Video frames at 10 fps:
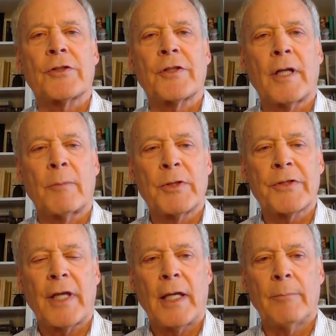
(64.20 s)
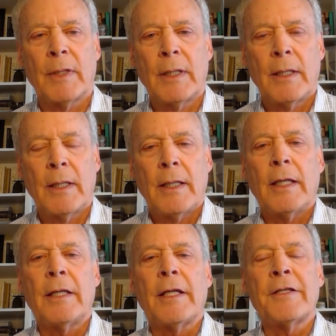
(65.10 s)
just a numbers game.
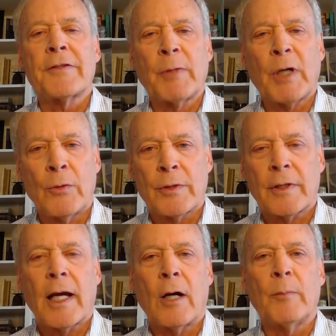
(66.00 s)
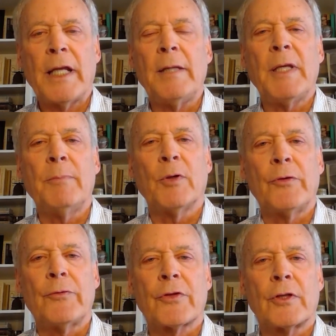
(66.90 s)
It is about how many people
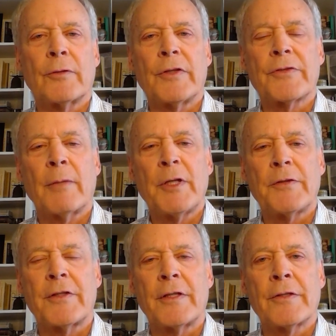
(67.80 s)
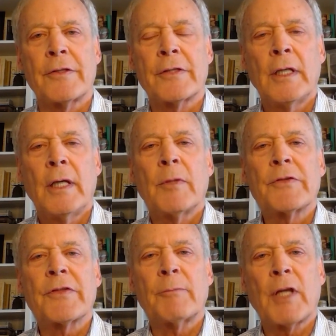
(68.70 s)
you serve in some instances, but
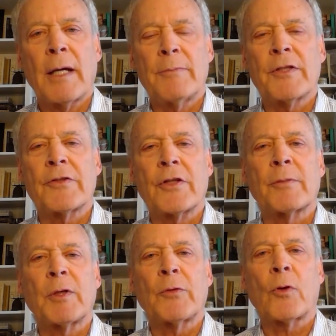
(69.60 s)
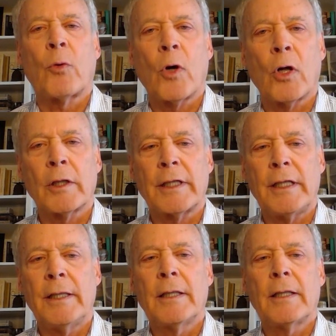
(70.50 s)
sometimes it's just about the
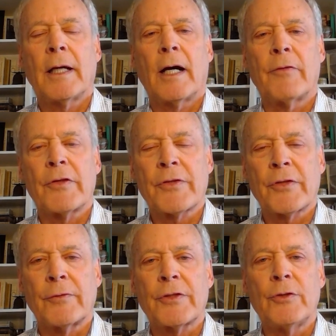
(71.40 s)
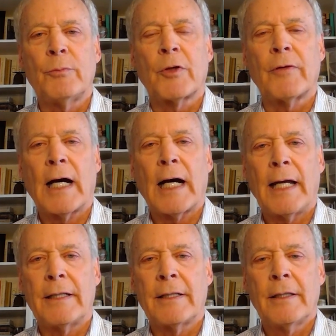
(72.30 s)
quality of the service you provide.